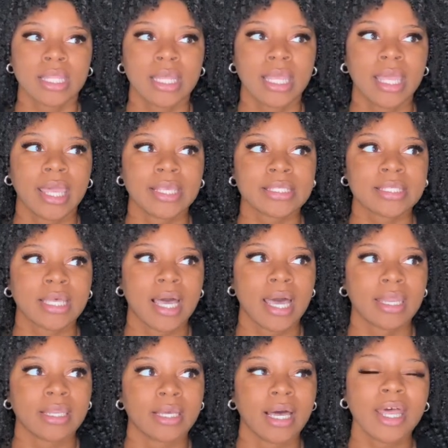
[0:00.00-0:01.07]
it's
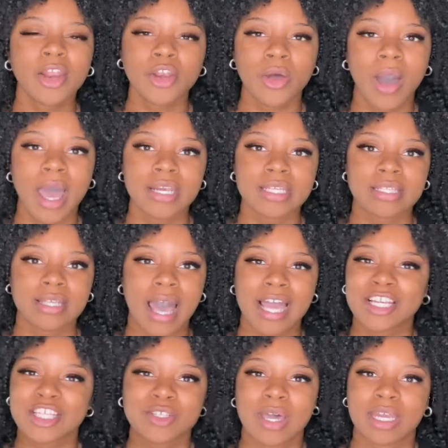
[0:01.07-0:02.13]
kind of, I don't know, I
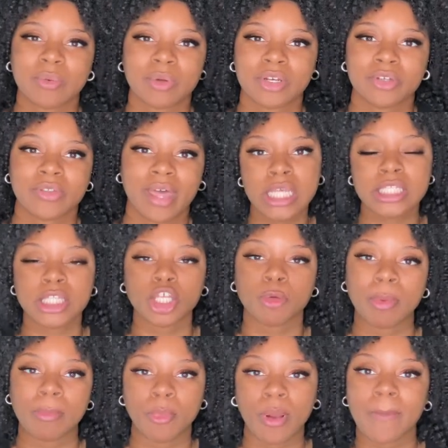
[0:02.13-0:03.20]
just kind of want to do that. It's a little
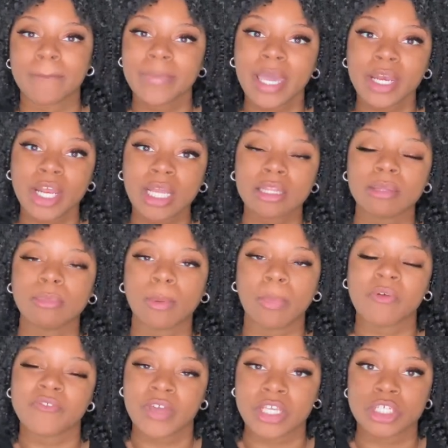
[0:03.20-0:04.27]
bit more better, a little more
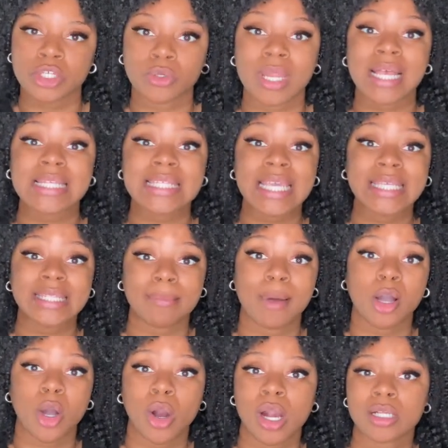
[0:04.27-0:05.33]
professional. I'm not saying that my
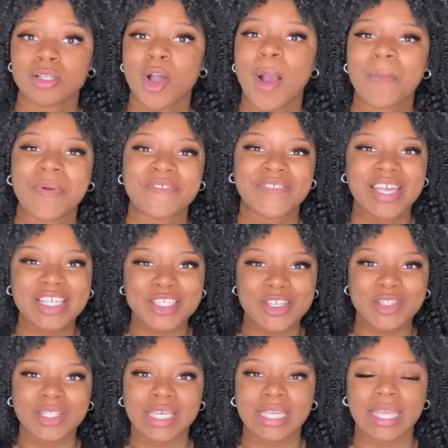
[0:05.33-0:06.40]
cards aren't professional
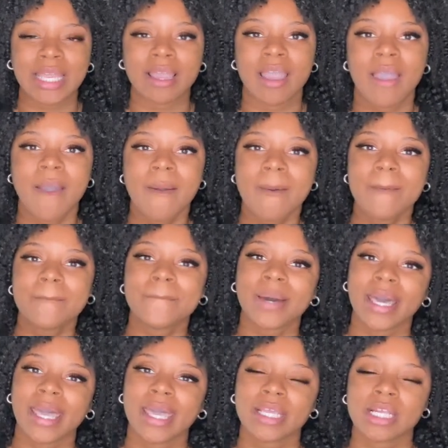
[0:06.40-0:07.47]
looking, but
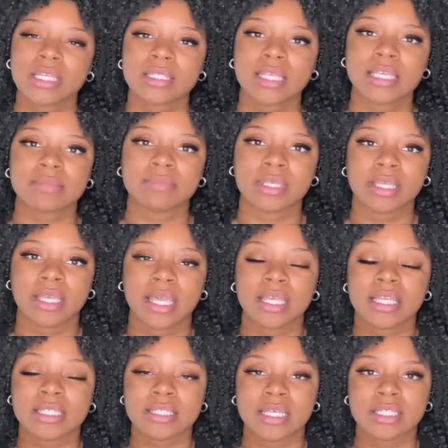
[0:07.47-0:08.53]
it just gives me,
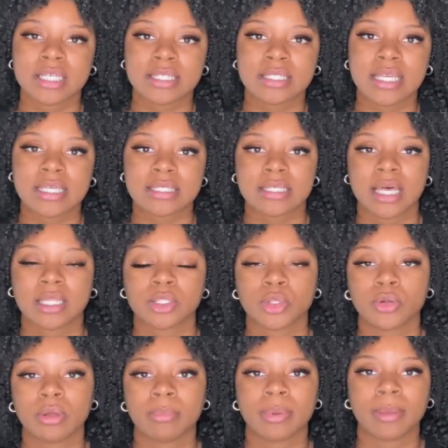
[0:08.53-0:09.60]
it just gives a
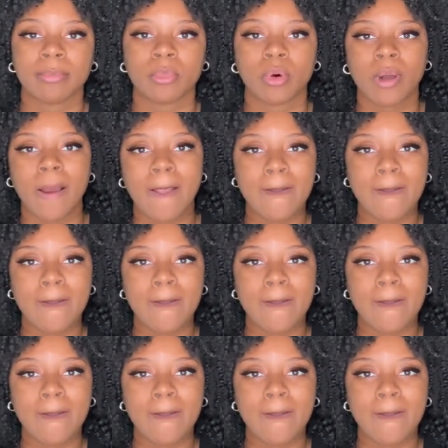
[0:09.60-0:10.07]
little bit more